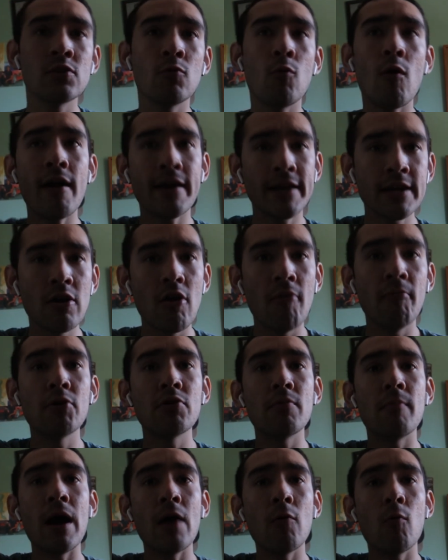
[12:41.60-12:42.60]
to walking over
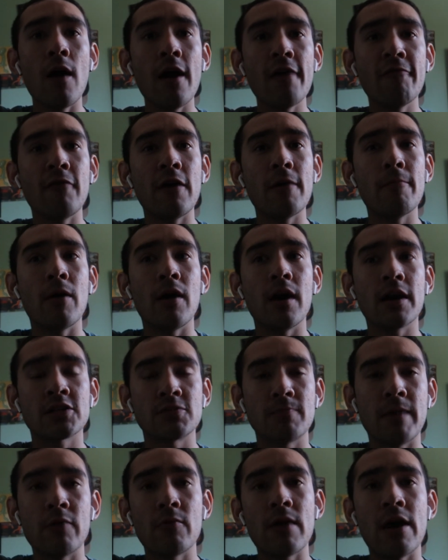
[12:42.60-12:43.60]
to my Wi-Fi
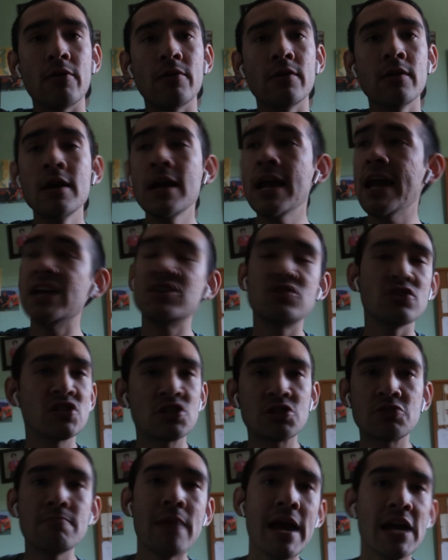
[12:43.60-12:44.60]
box, my router, and
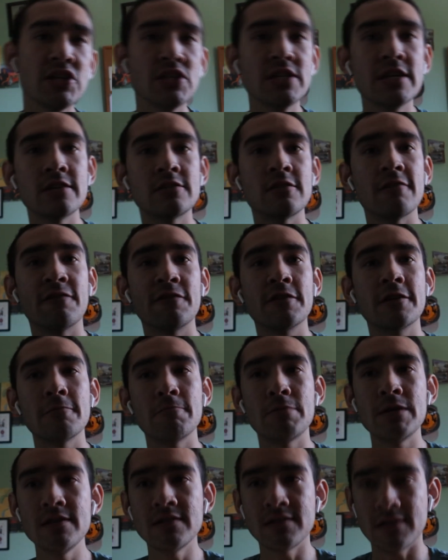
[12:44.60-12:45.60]
just smashing it to
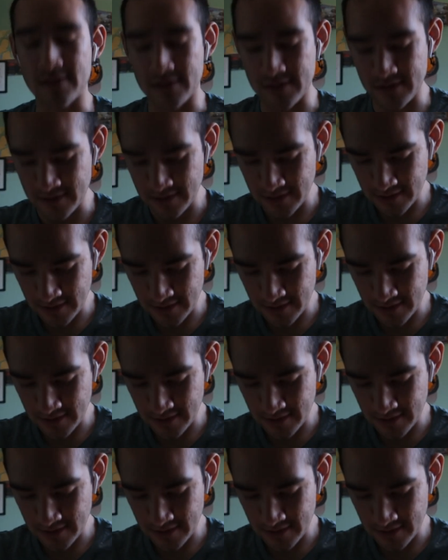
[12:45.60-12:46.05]
freaking pieces.